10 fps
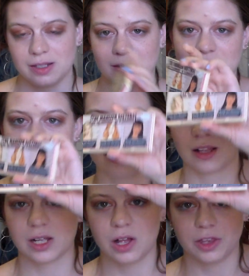It's
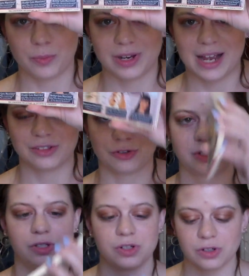technically called the Luminizer
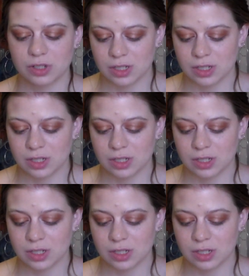Sisters.